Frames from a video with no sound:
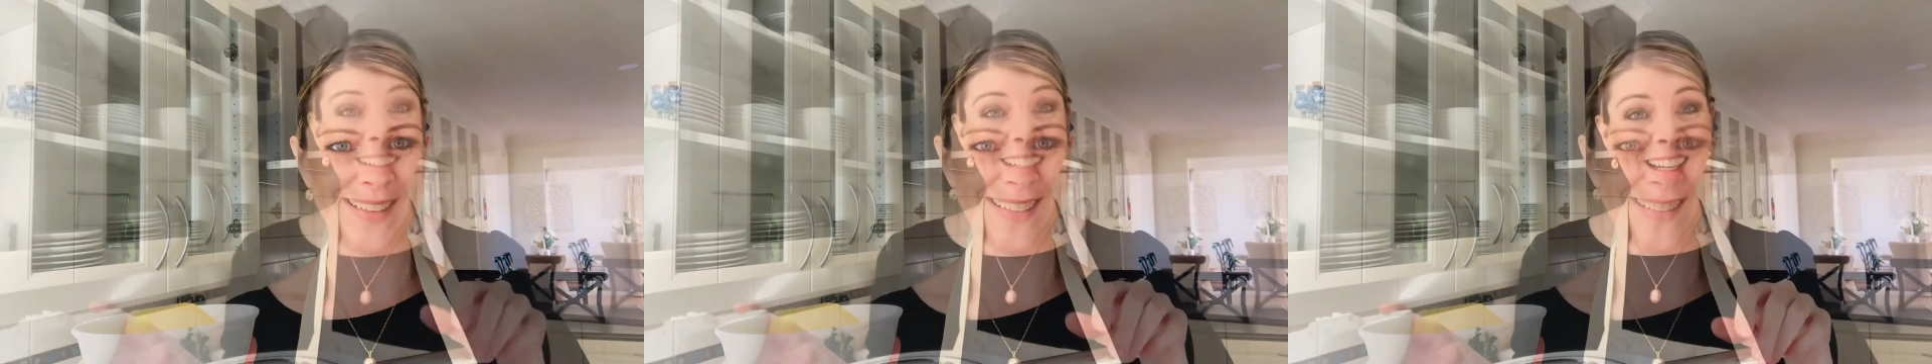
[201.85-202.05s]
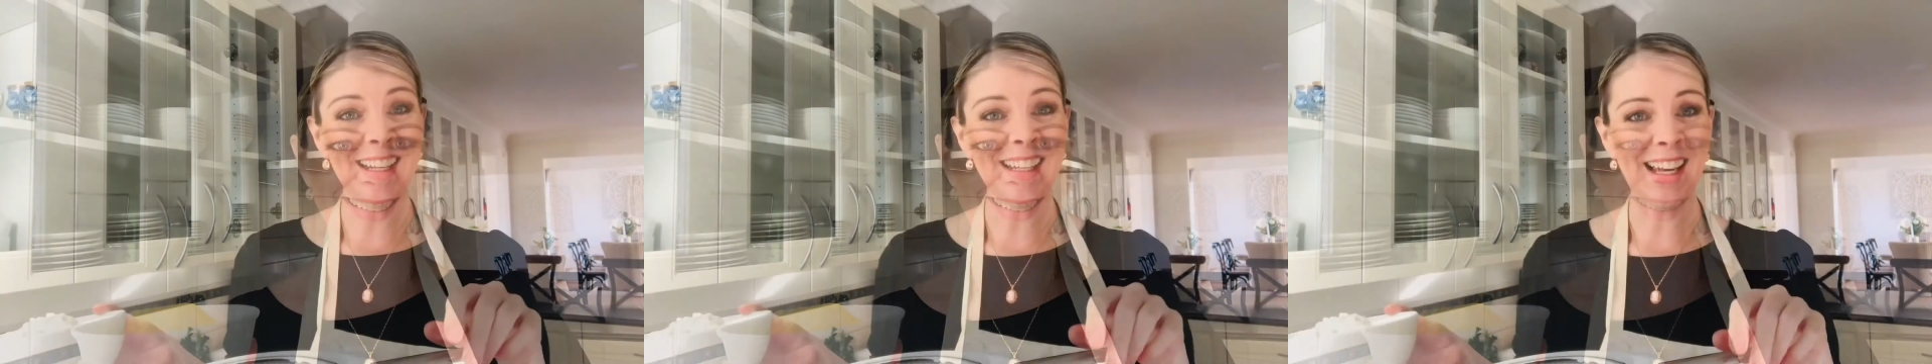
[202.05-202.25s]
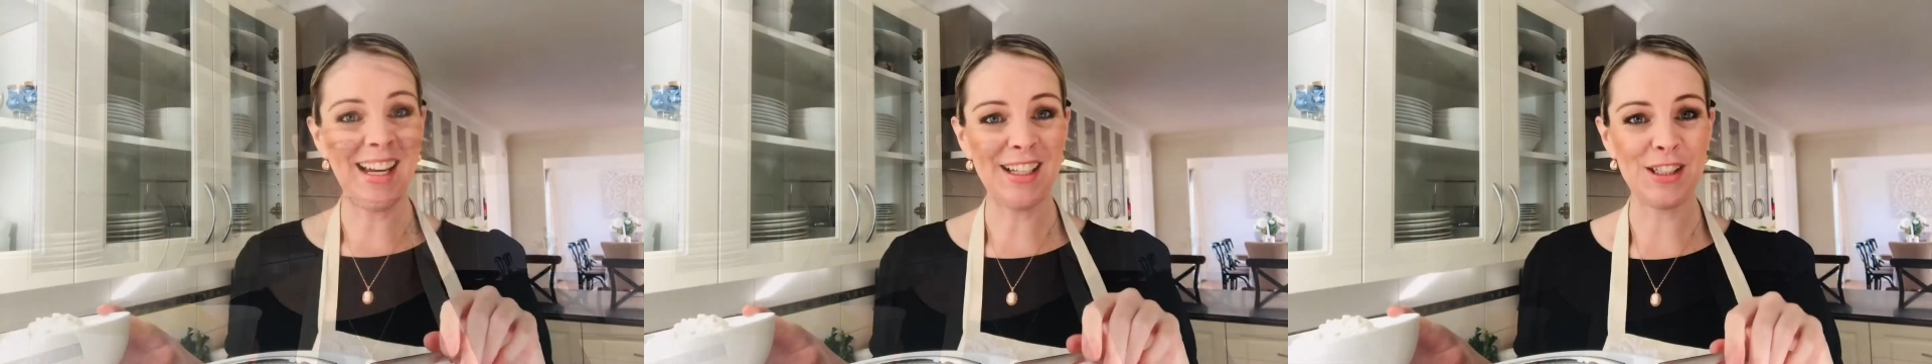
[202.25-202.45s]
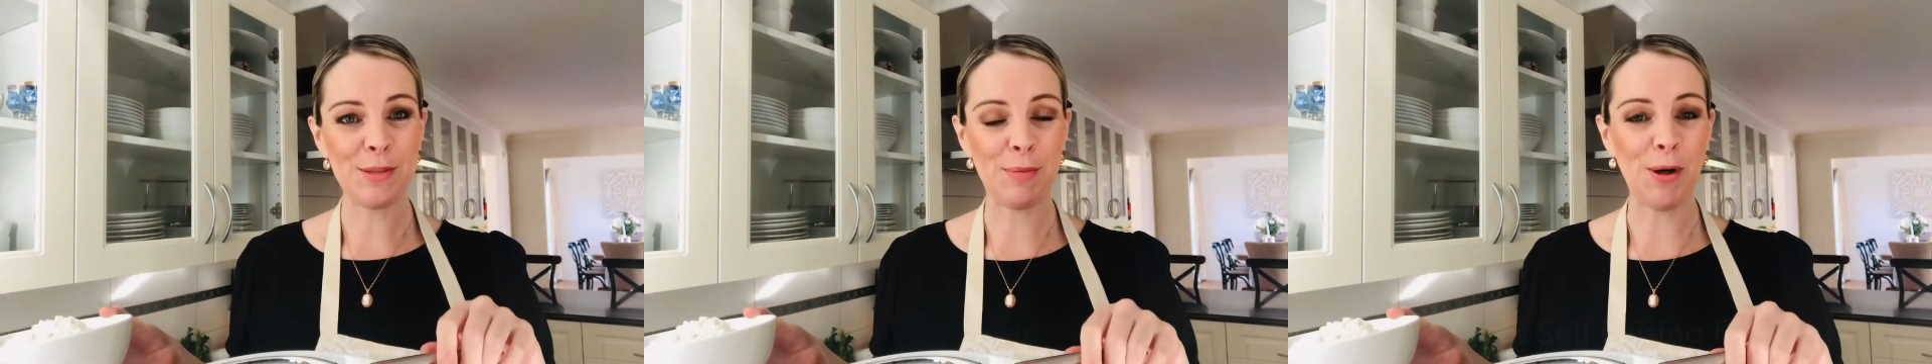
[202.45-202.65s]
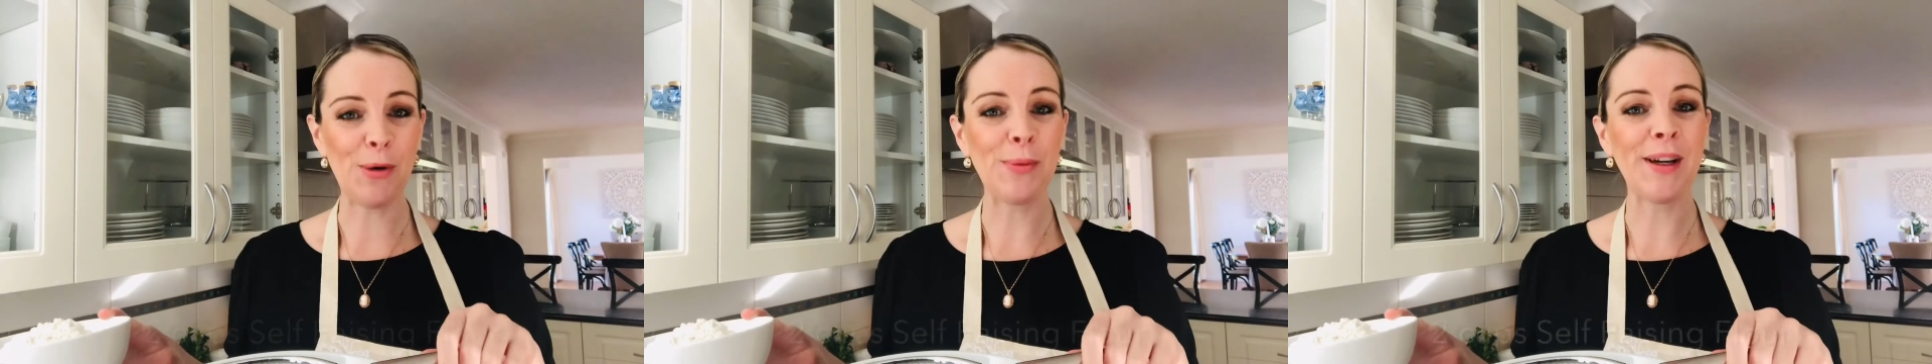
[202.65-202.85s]
So in our large
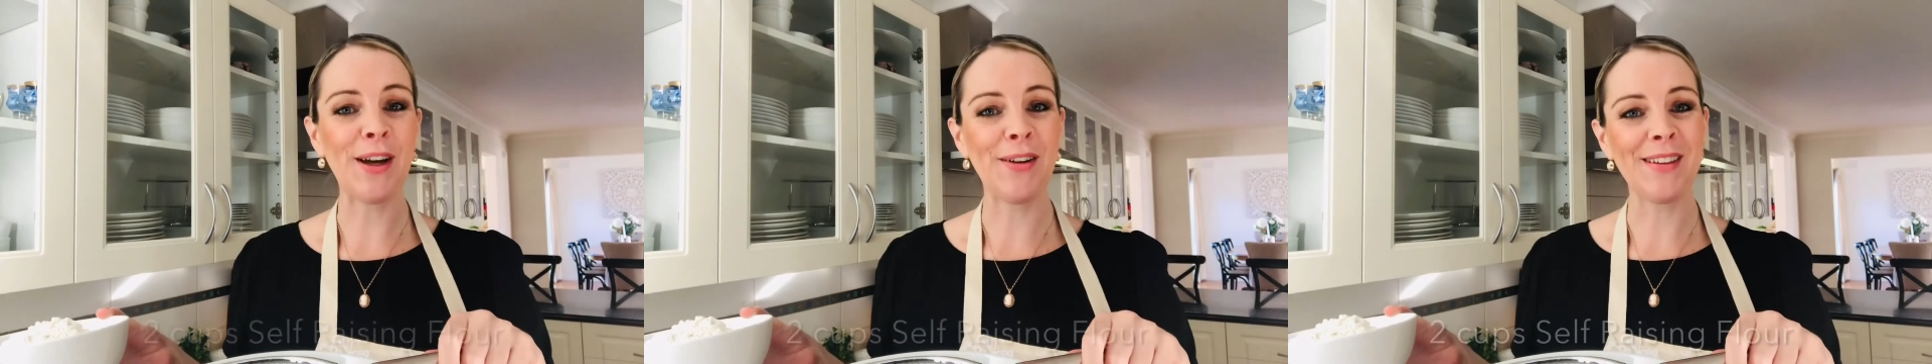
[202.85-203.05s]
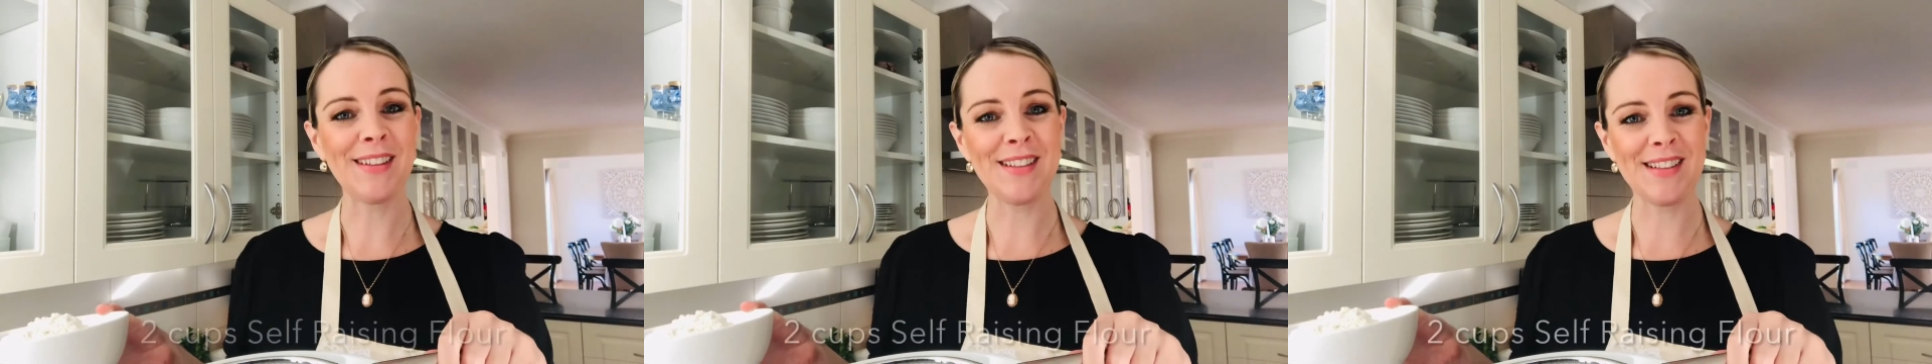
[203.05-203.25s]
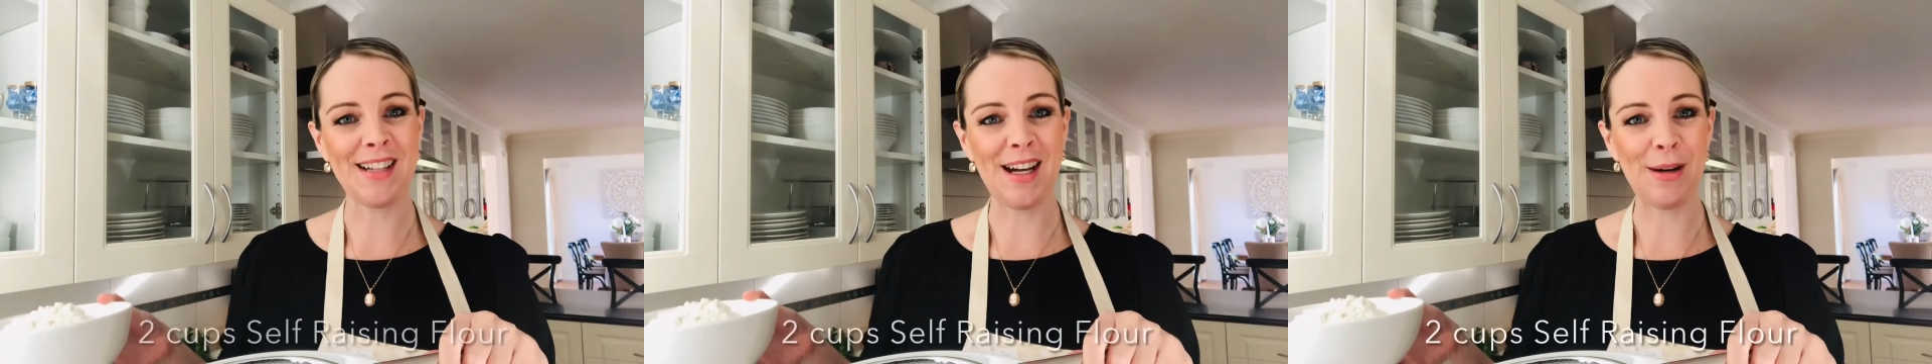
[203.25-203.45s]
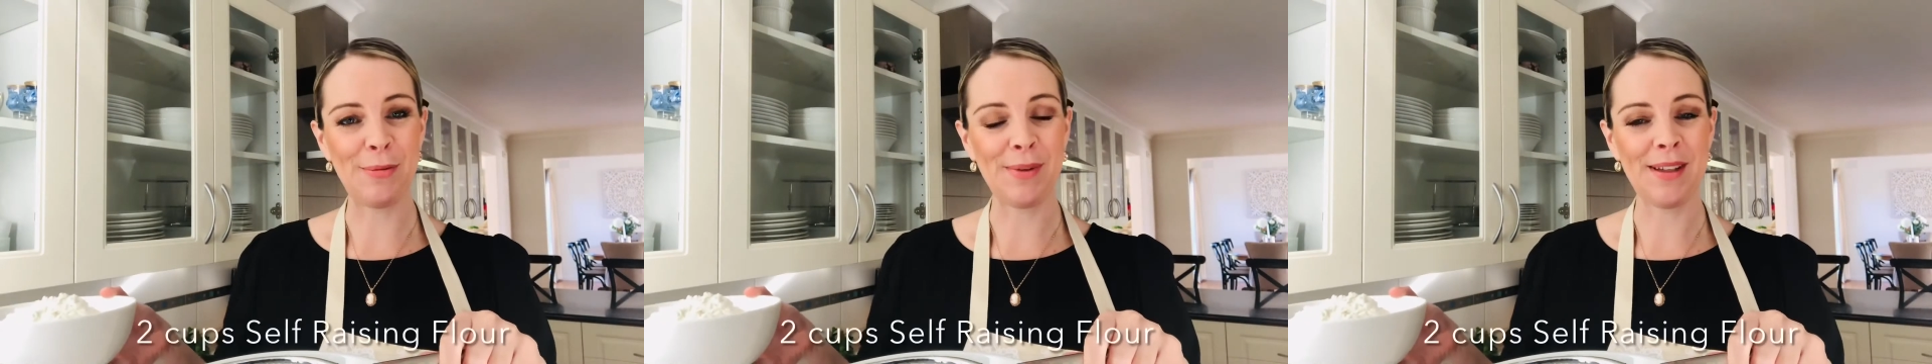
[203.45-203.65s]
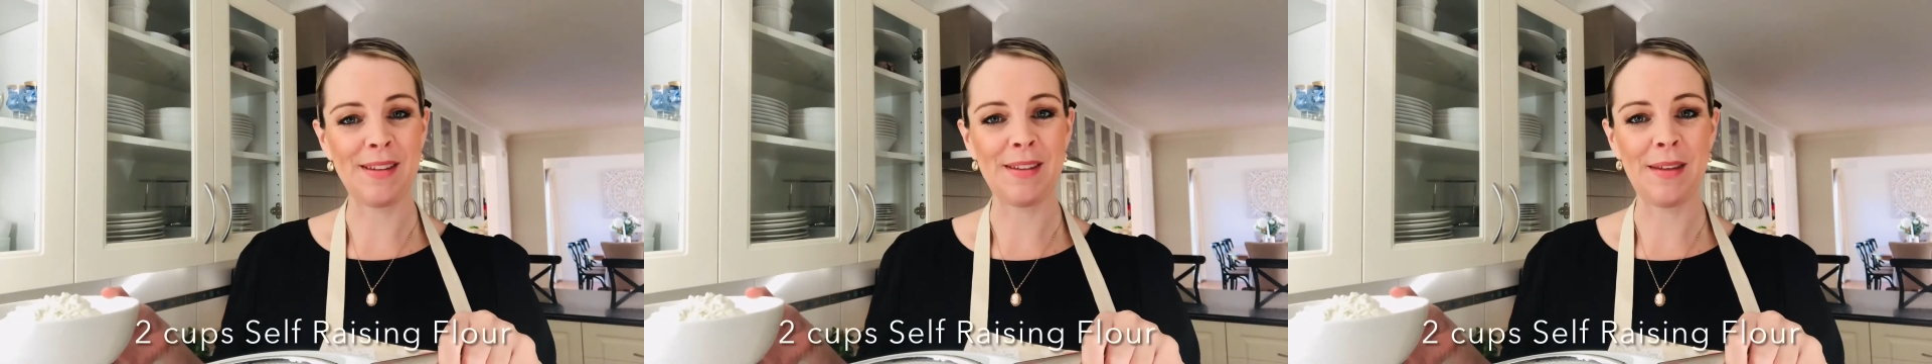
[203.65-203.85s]
bowl, we're going to start
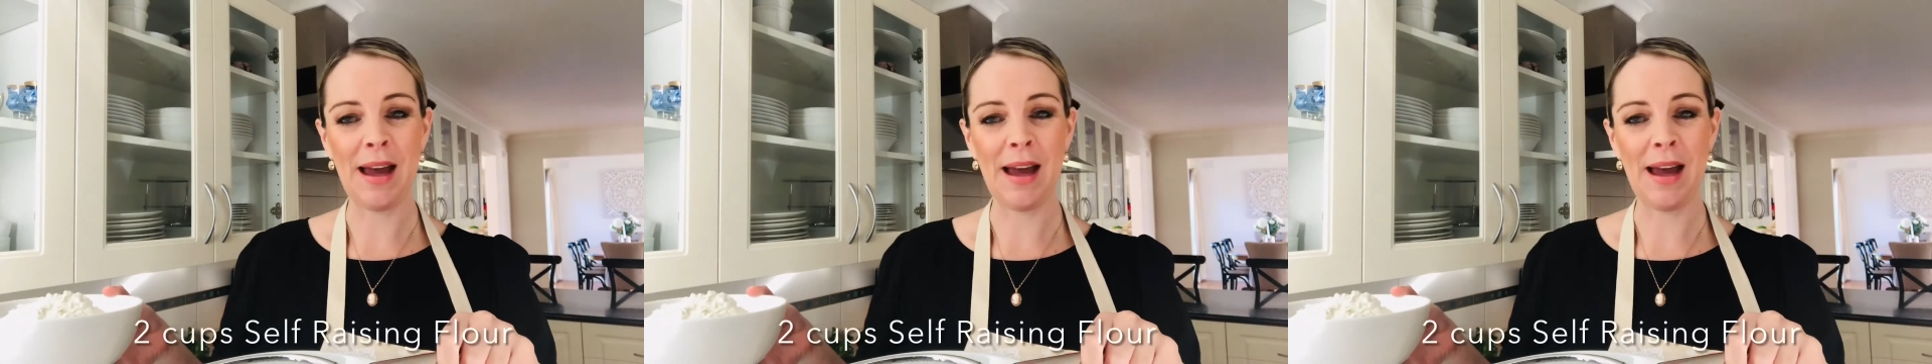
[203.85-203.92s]
with